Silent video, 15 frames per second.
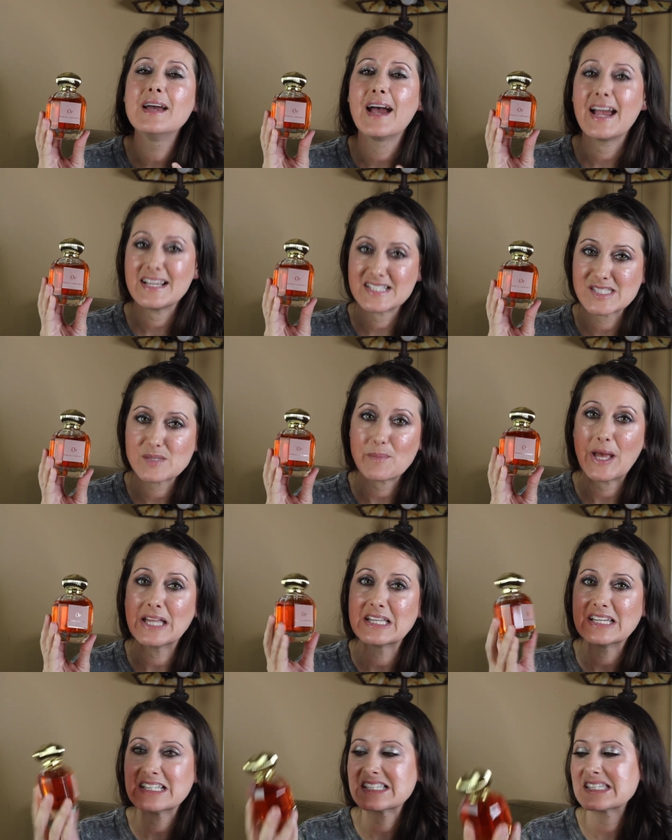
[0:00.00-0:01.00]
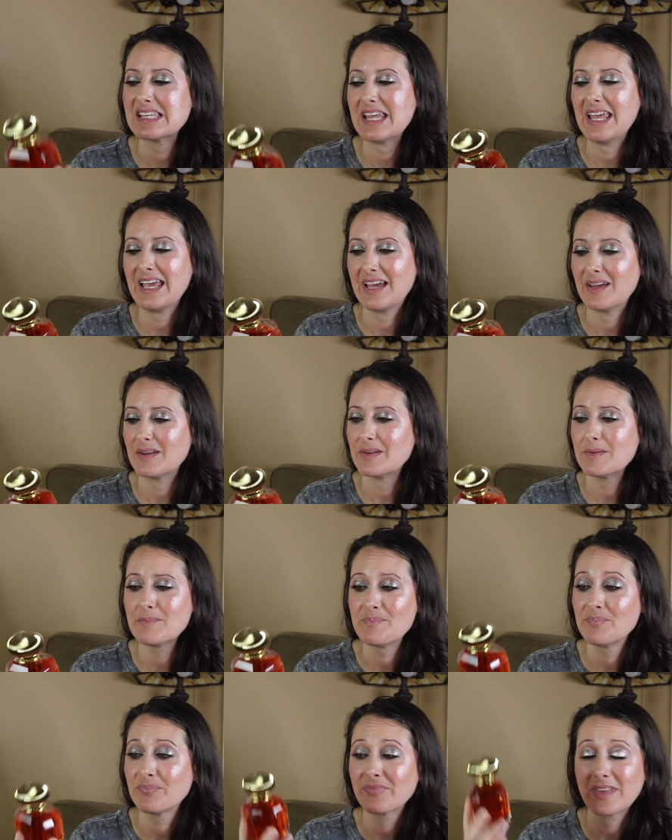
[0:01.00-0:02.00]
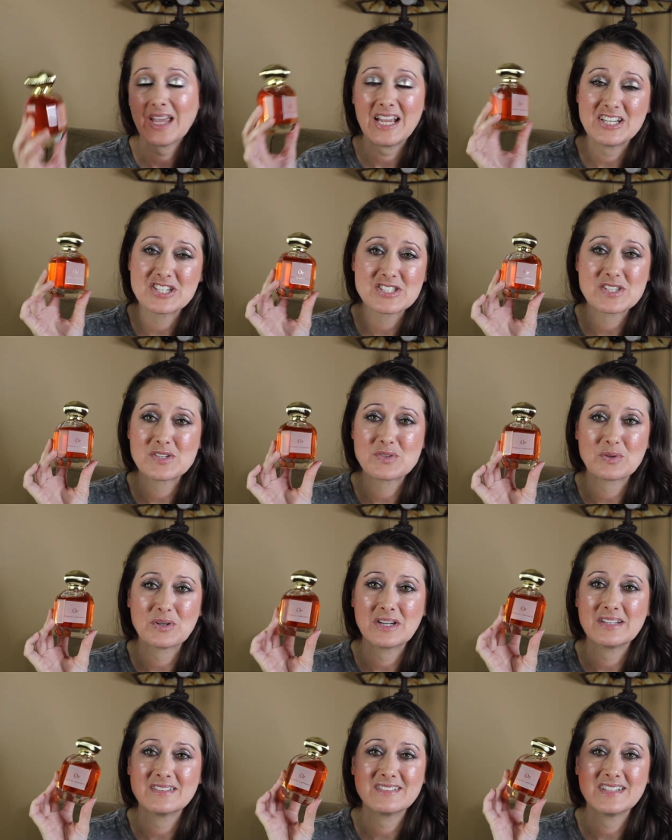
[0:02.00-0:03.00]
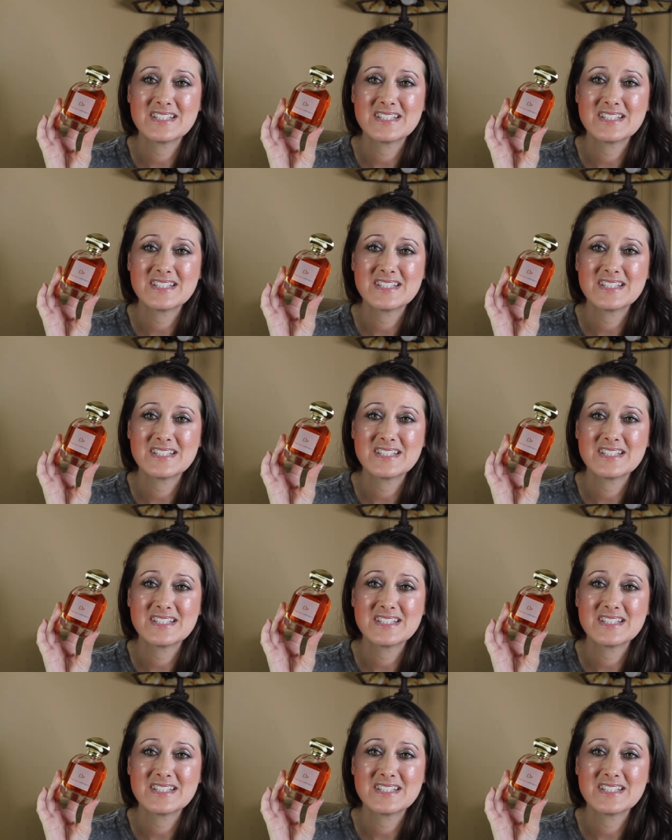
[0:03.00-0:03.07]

I smell it and I just adore it.